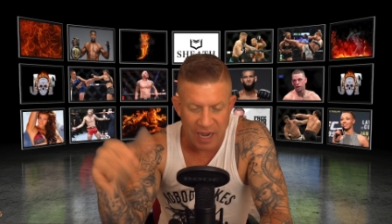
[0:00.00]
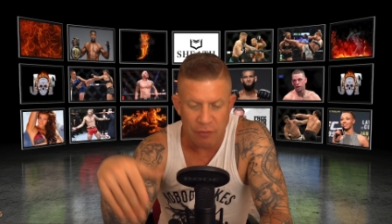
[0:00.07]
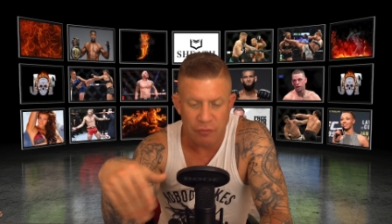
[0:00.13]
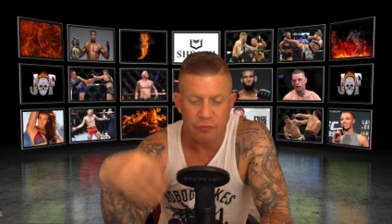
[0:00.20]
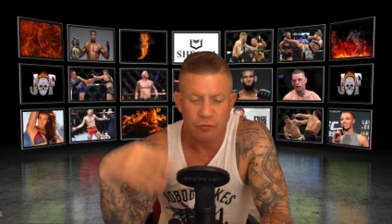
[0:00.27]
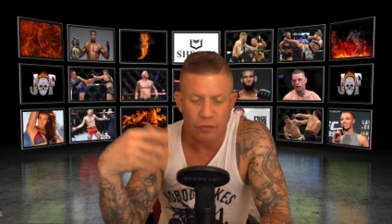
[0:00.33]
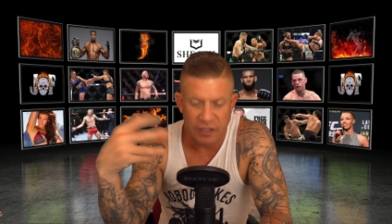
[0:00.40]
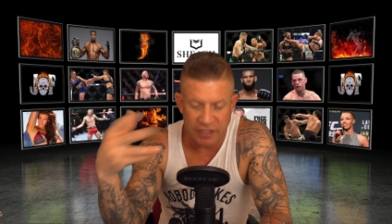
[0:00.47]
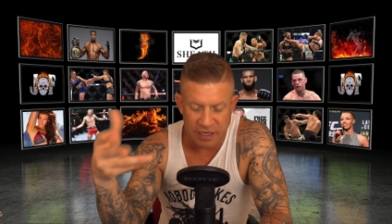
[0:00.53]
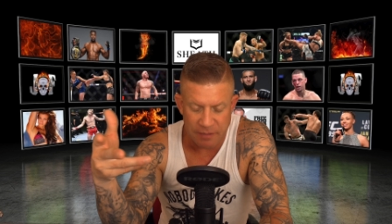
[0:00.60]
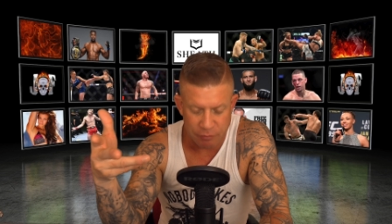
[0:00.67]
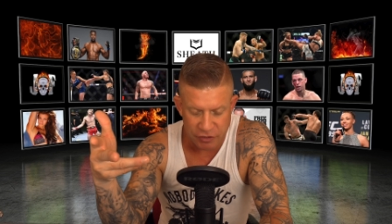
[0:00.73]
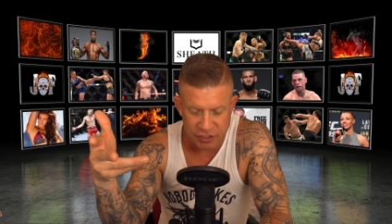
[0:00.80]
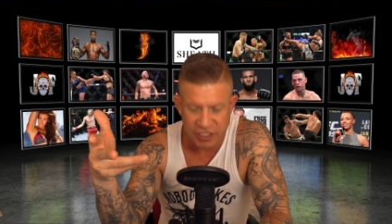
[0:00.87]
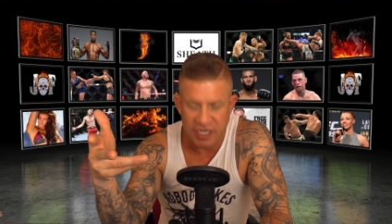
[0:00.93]
I would really
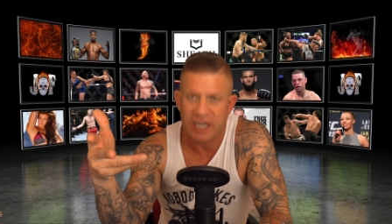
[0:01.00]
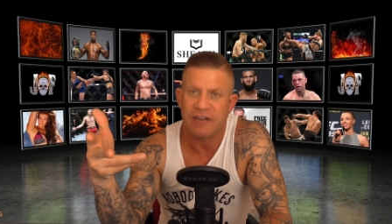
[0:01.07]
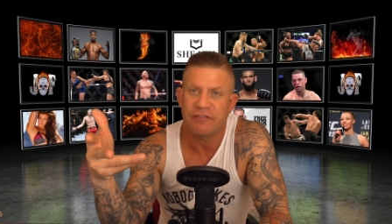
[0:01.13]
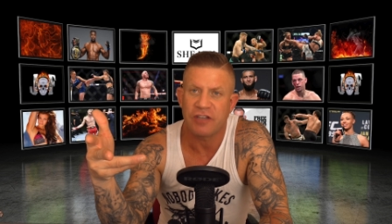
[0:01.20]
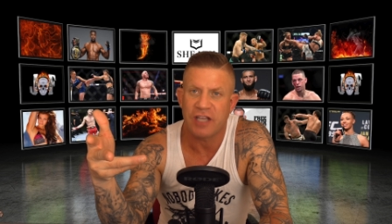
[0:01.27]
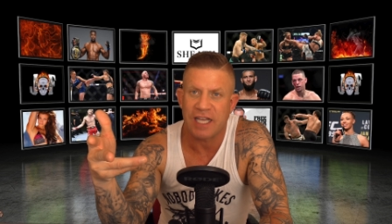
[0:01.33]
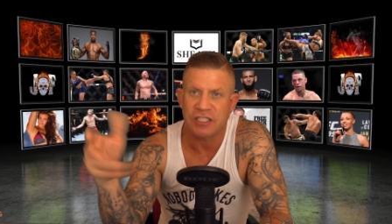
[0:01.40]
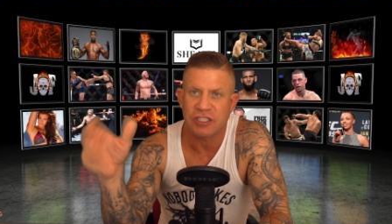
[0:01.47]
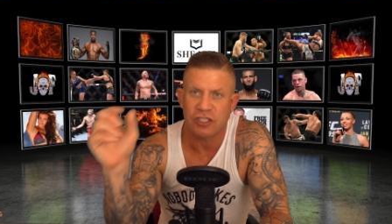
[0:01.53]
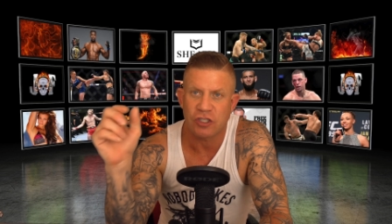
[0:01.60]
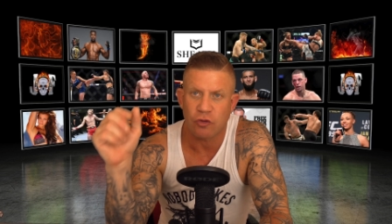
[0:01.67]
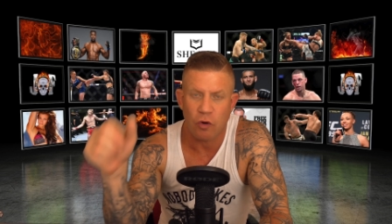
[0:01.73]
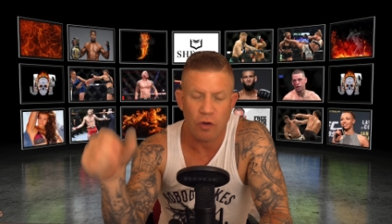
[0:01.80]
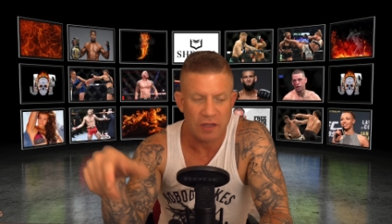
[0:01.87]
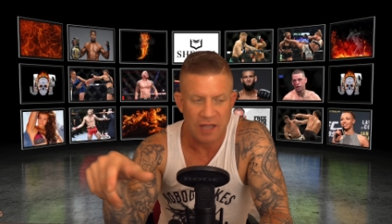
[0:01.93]
appreciate it if you guys
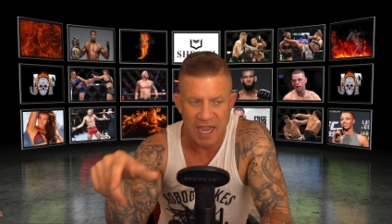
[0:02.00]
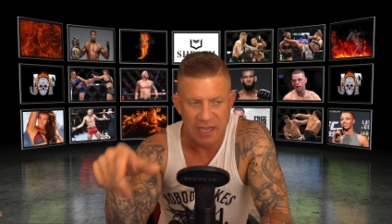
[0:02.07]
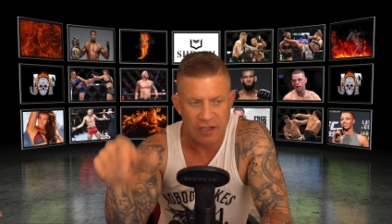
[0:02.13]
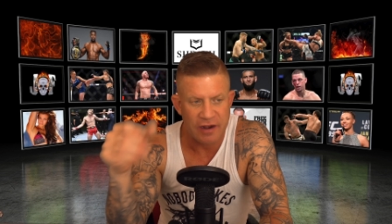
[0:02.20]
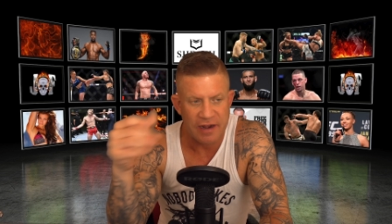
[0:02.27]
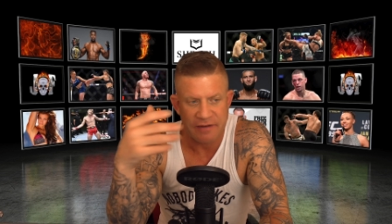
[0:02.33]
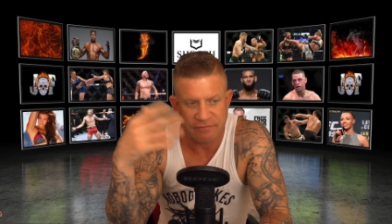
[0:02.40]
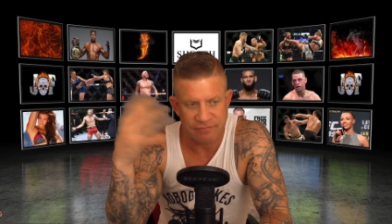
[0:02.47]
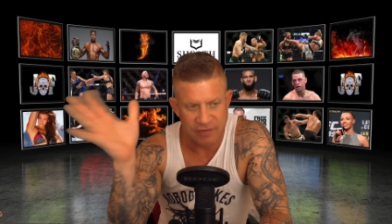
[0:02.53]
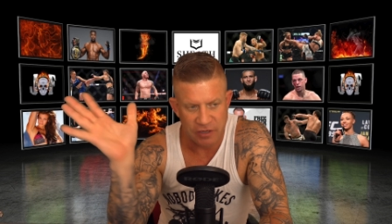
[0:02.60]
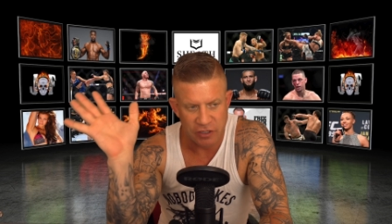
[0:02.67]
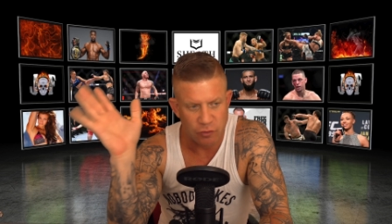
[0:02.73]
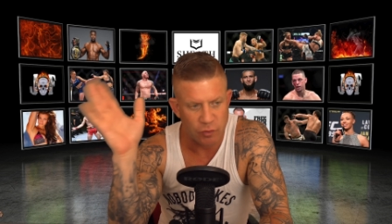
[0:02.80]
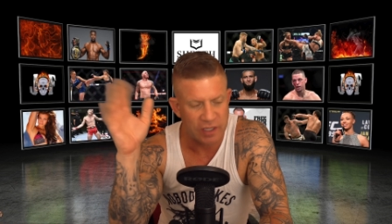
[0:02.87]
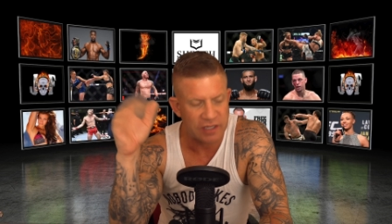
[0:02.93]
just throw a like on it
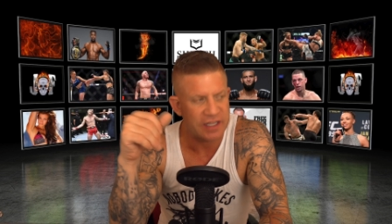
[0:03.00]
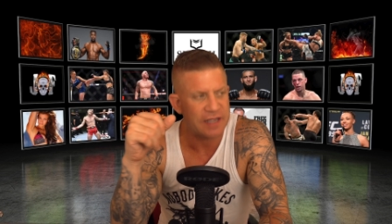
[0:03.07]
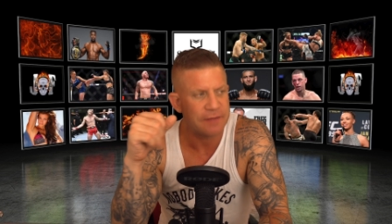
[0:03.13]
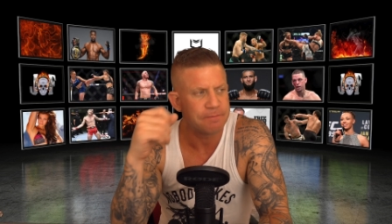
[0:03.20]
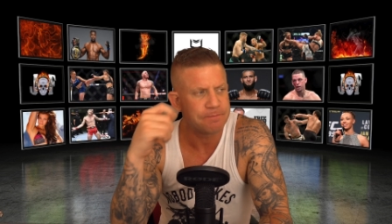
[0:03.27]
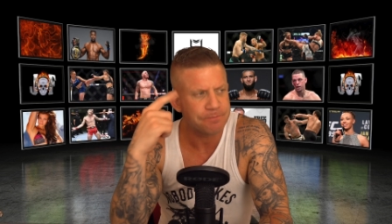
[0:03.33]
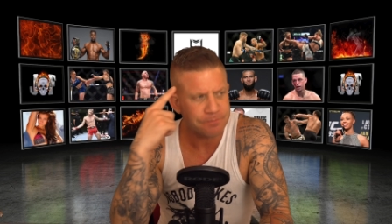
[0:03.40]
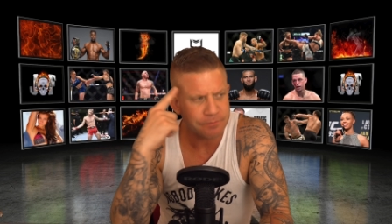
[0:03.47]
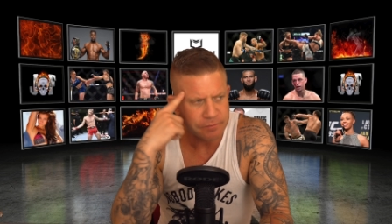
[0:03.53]
very quickly